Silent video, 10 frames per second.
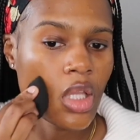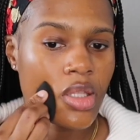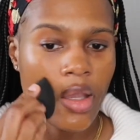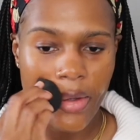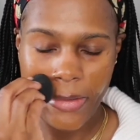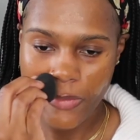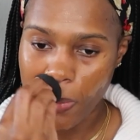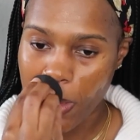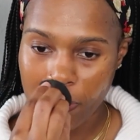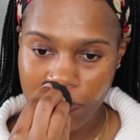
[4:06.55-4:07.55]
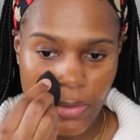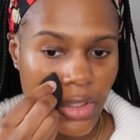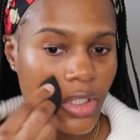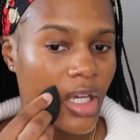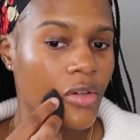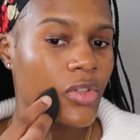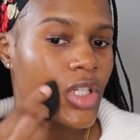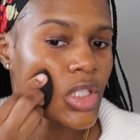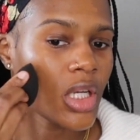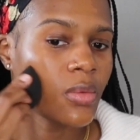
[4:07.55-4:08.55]
Now, if you want fuller
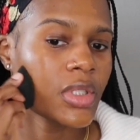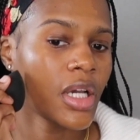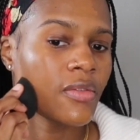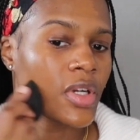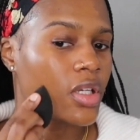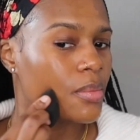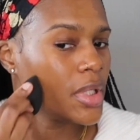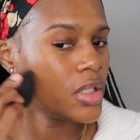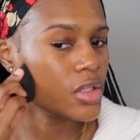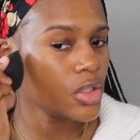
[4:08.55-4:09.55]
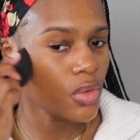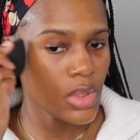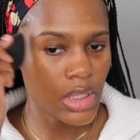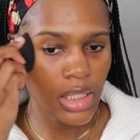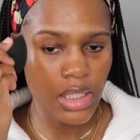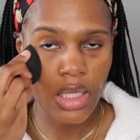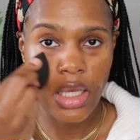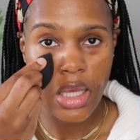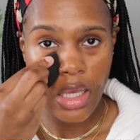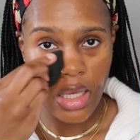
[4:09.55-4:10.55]
coverage, I would not recommend using
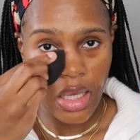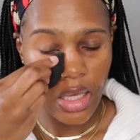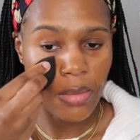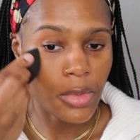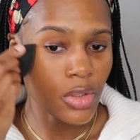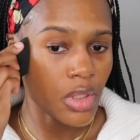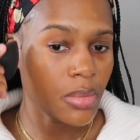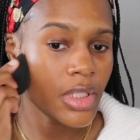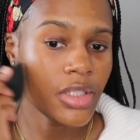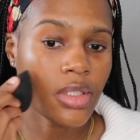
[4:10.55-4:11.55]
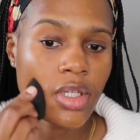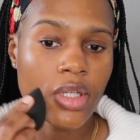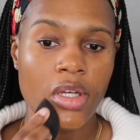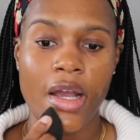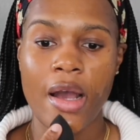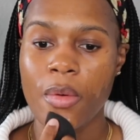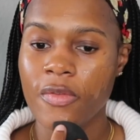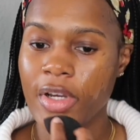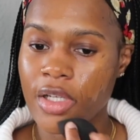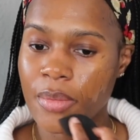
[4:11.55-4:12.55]
a beauty blender. I would
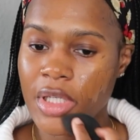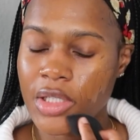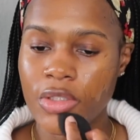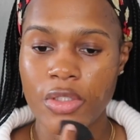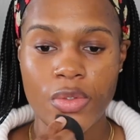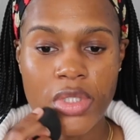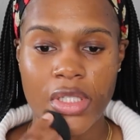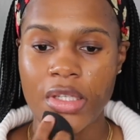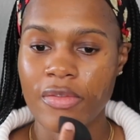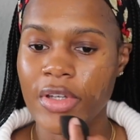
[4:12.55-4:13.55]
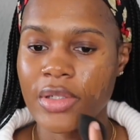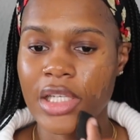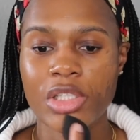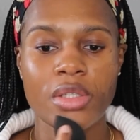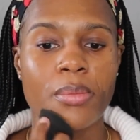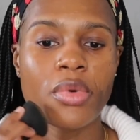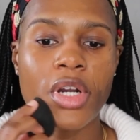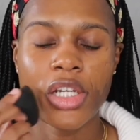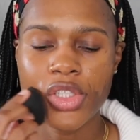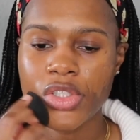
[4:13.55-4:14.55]
recommend using a foundation
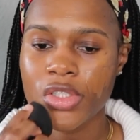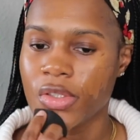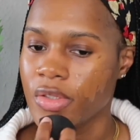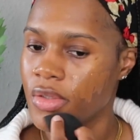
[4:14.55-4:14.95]
brush.